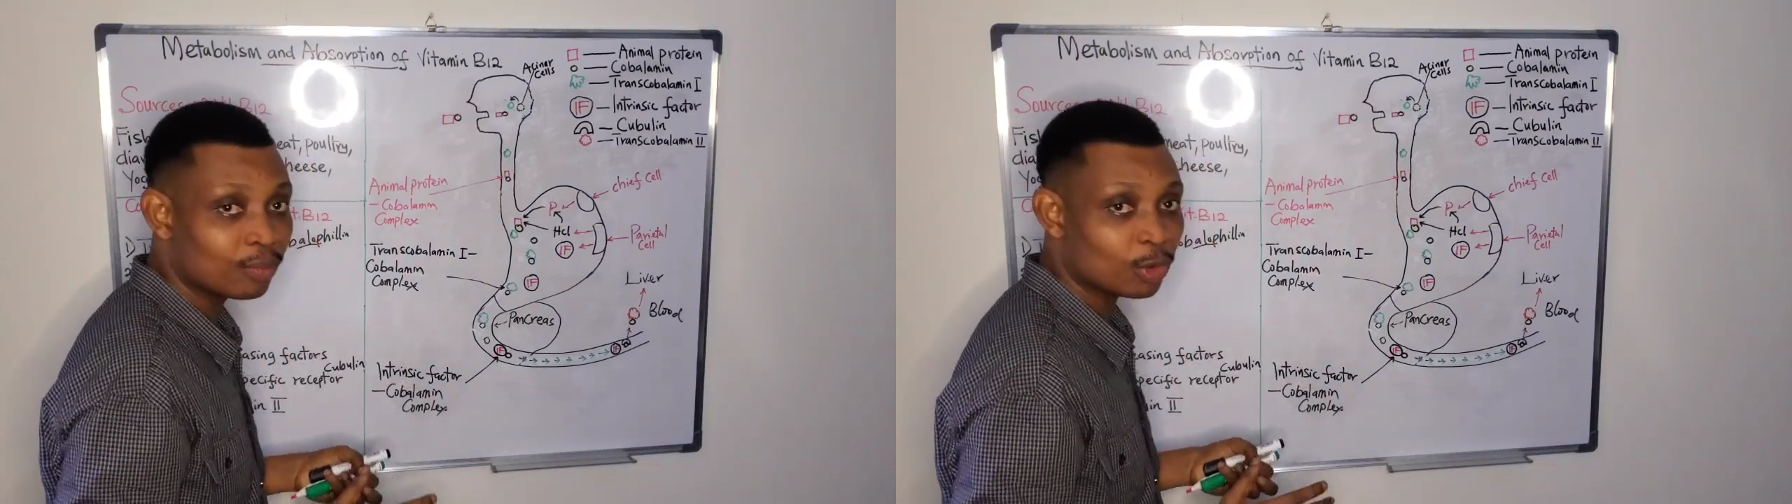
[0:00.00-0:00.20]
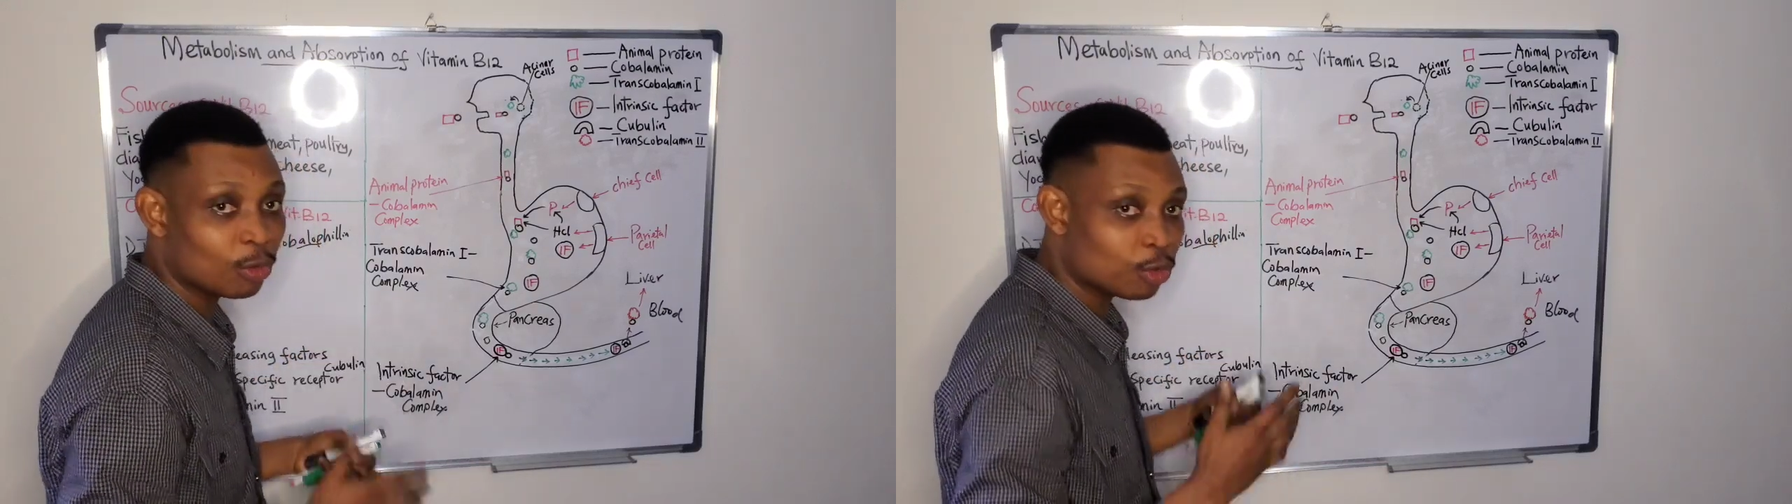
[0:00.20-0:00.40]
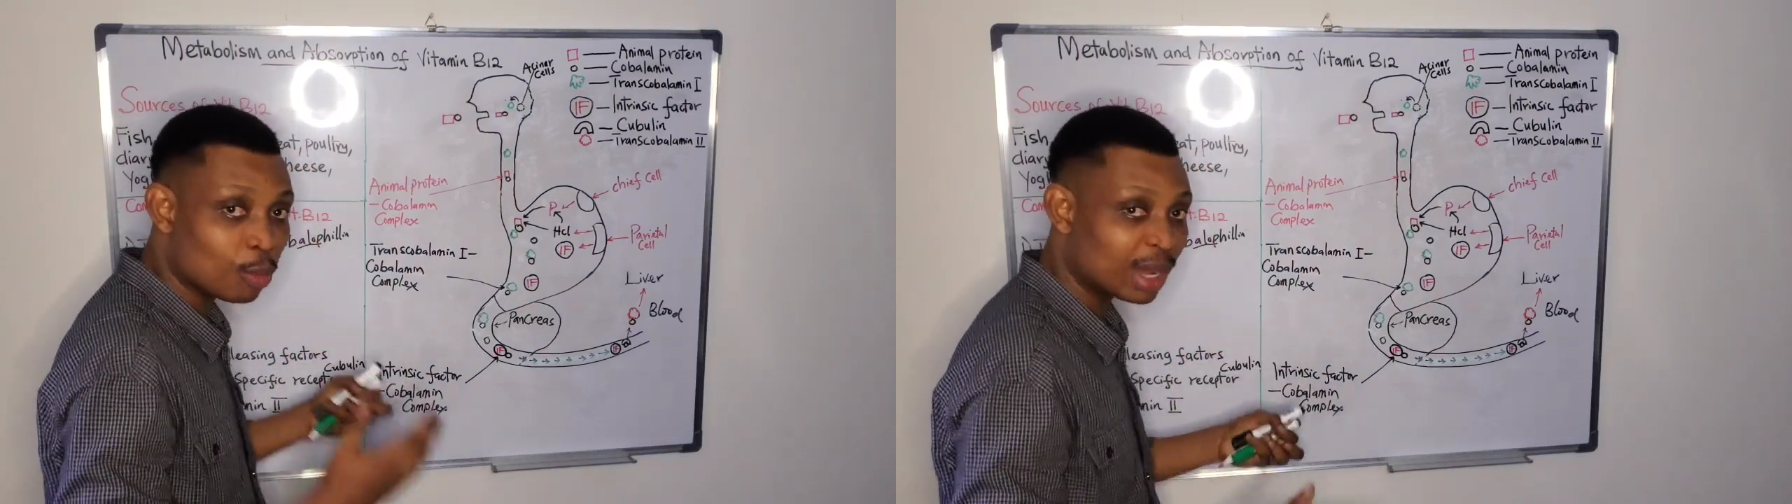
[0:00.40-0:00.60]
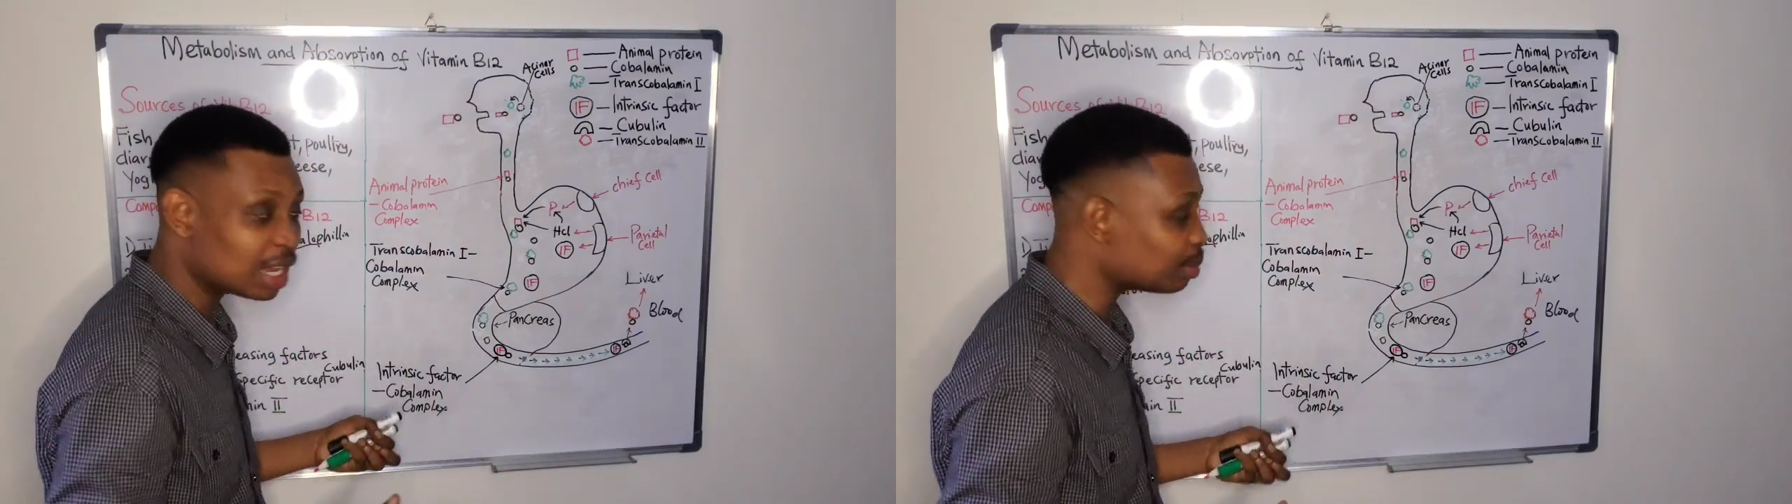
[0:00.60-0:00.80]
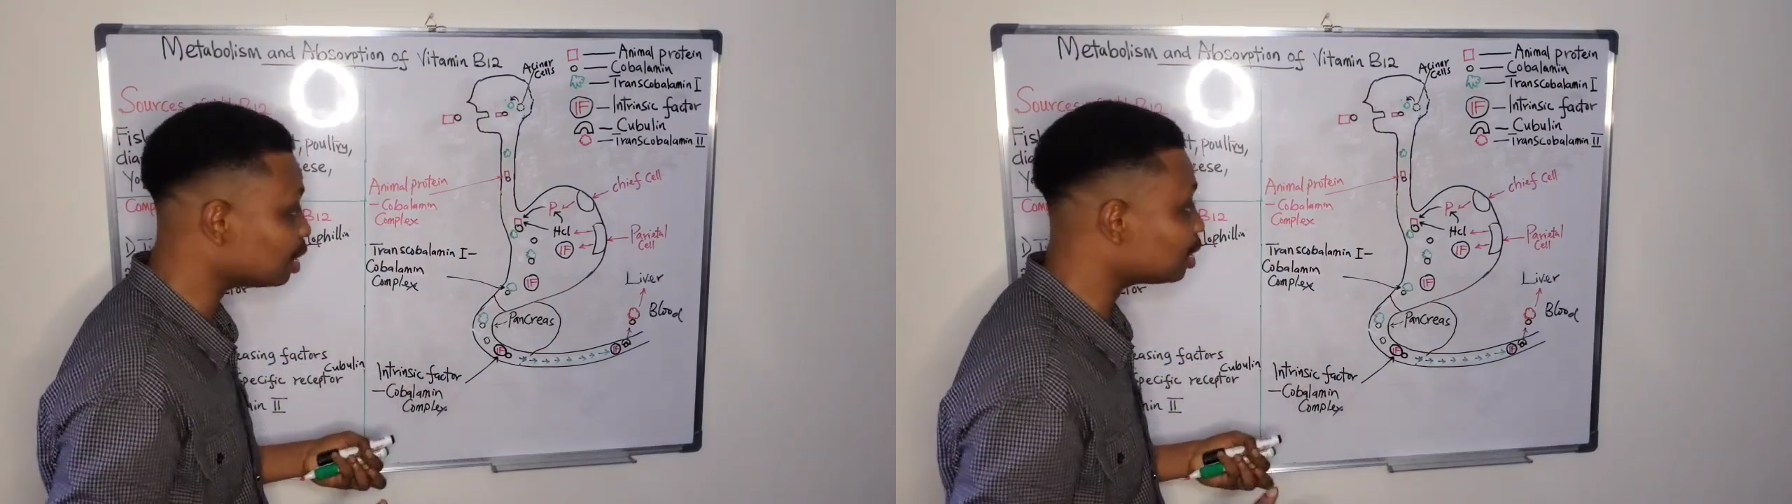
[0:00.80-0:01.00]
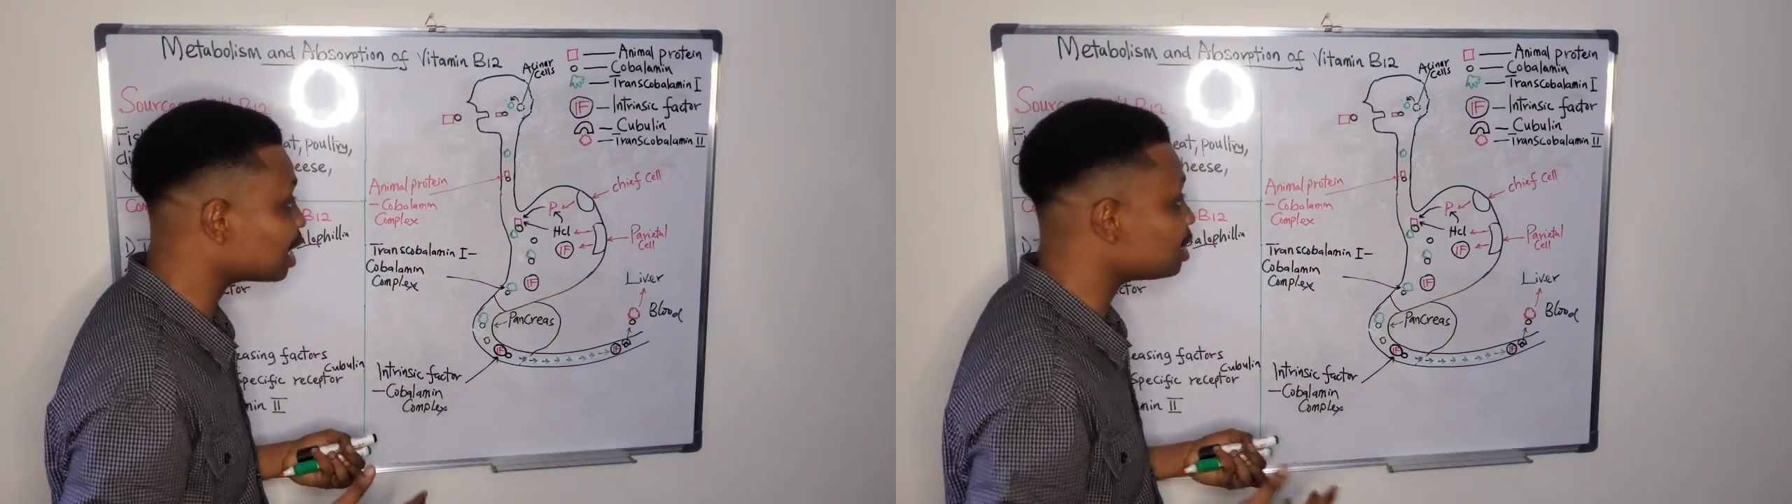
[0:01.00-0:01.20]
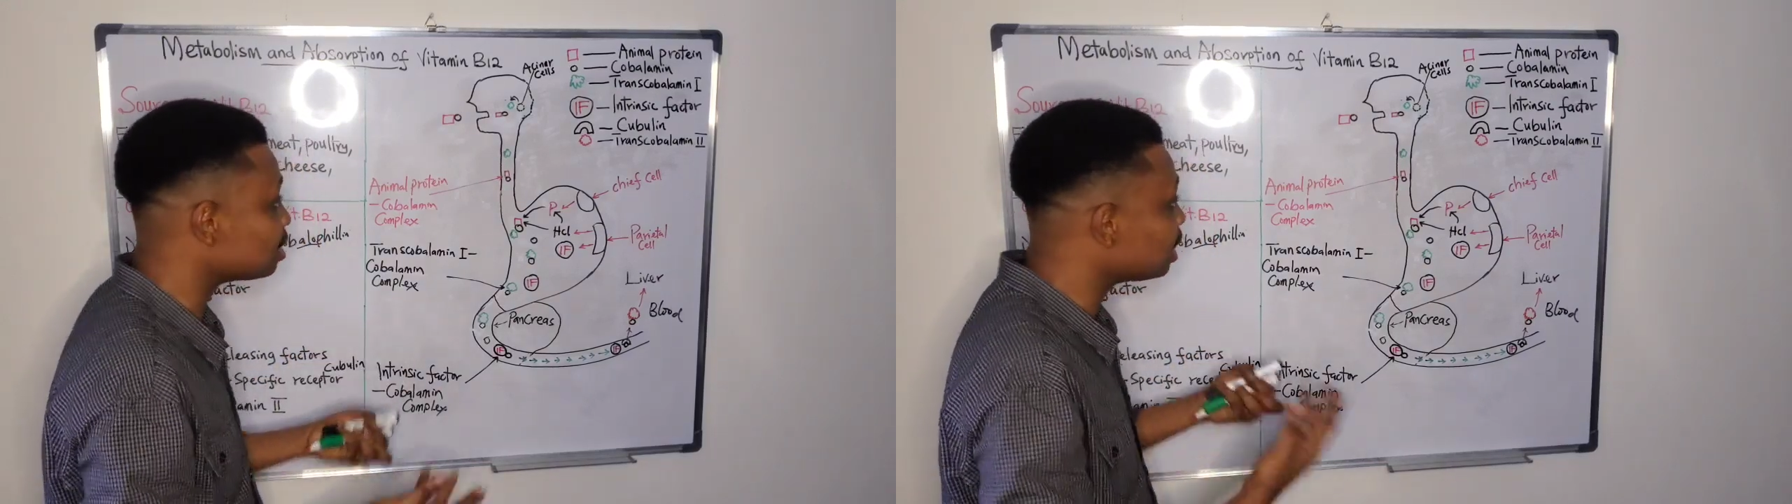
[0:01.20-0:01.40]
of cobalamin that is